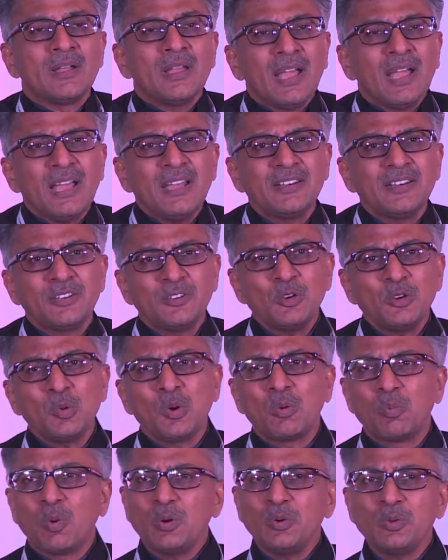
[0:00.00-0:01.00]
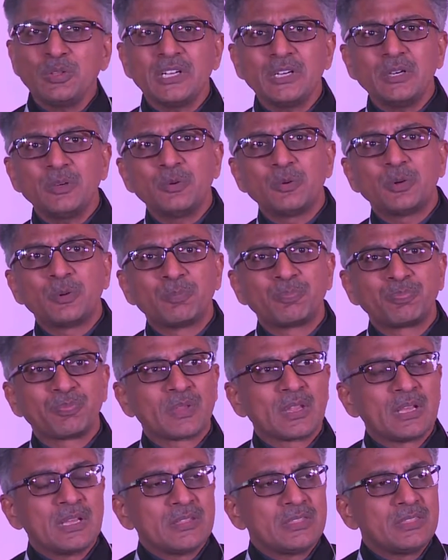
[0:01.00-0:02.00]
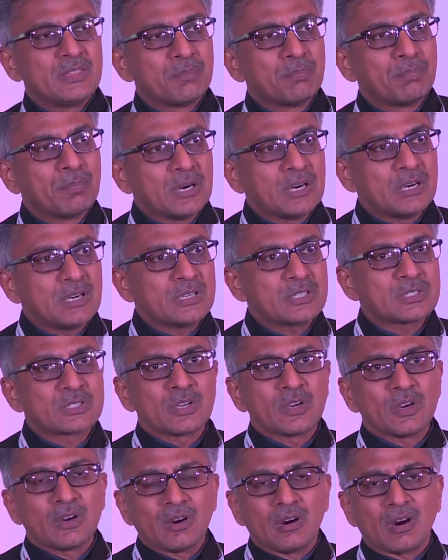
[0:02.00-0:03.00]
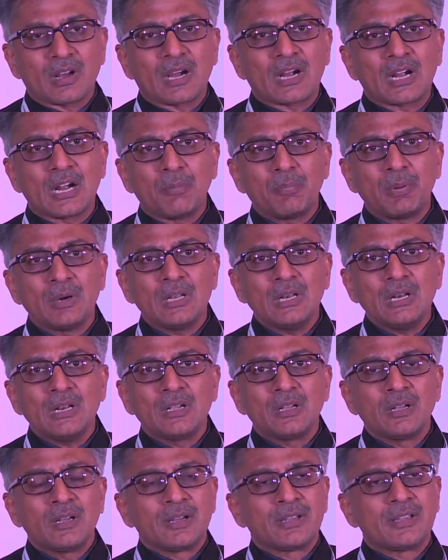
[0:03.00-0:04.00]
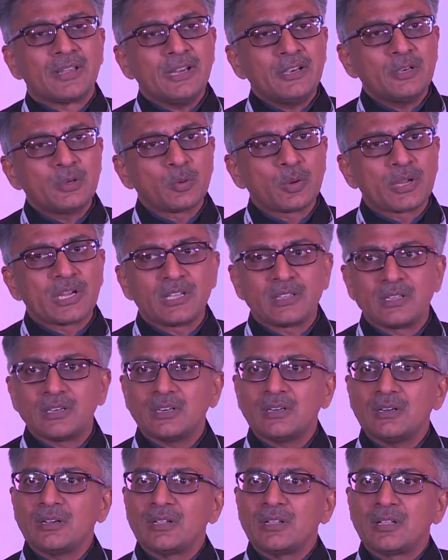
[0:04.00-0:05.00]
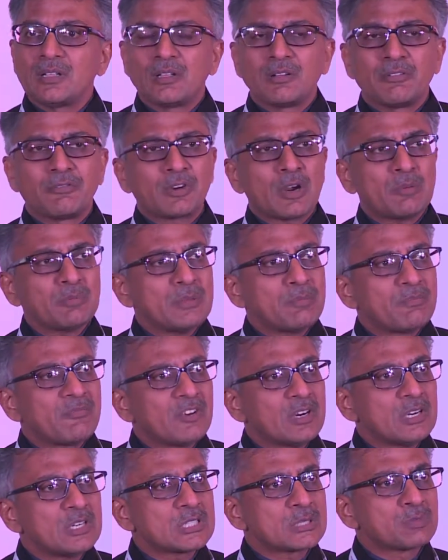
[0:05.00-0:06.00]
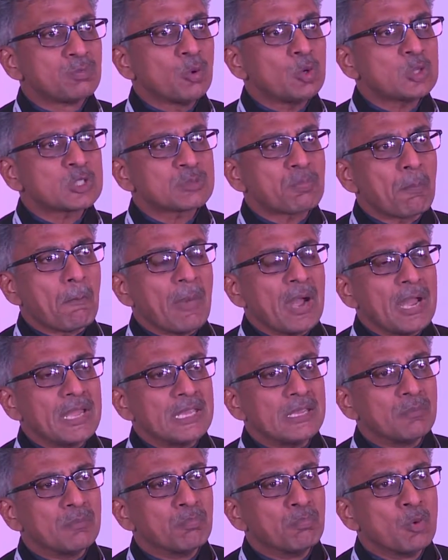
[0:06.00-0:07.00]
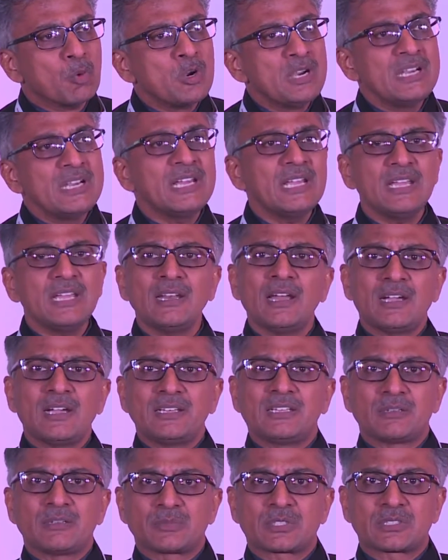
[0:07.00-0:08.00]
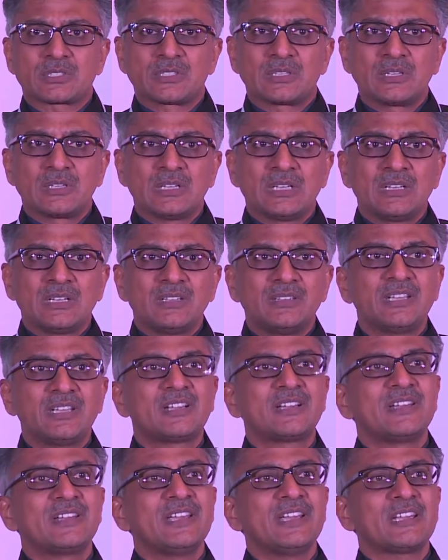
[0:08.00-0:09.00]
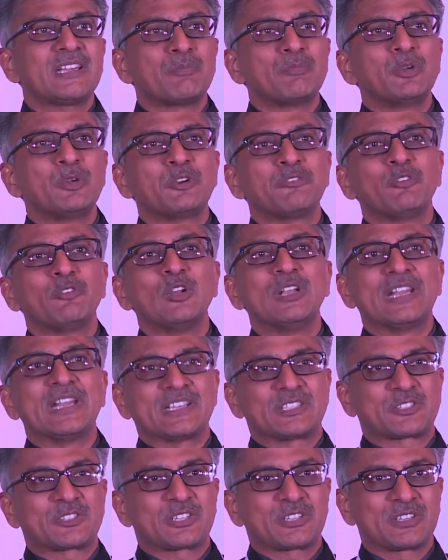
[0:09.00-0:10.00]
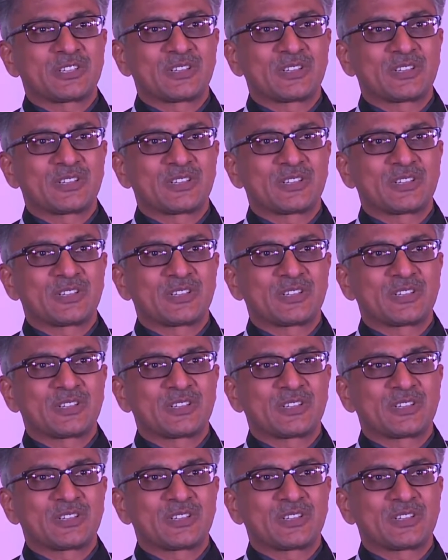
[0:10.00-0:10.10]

And you know, what do? The birds or a couple get together from the bird's most mundane items. They create a beautiful nest.